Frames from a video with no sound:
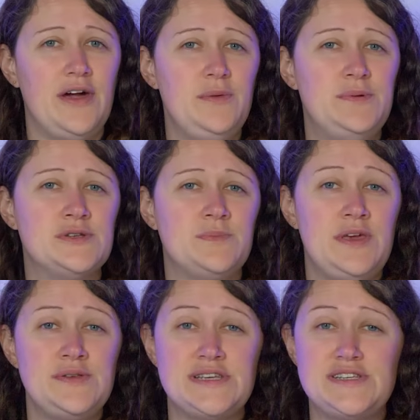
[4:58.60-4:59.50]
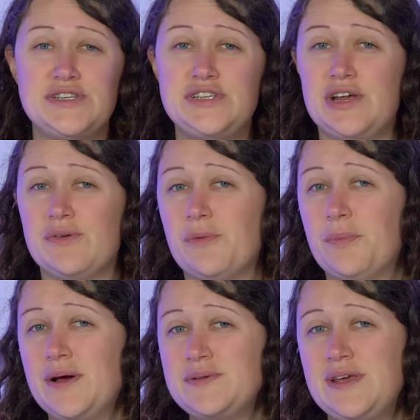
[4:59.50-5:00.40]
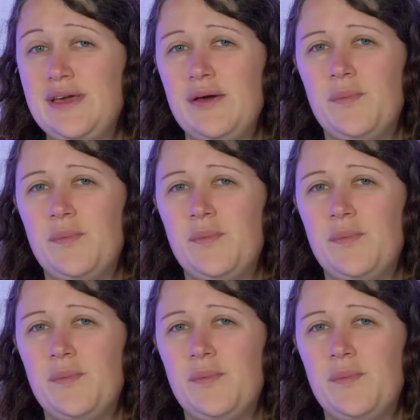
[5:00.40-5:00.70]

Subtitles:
it opens up usage to general browsing,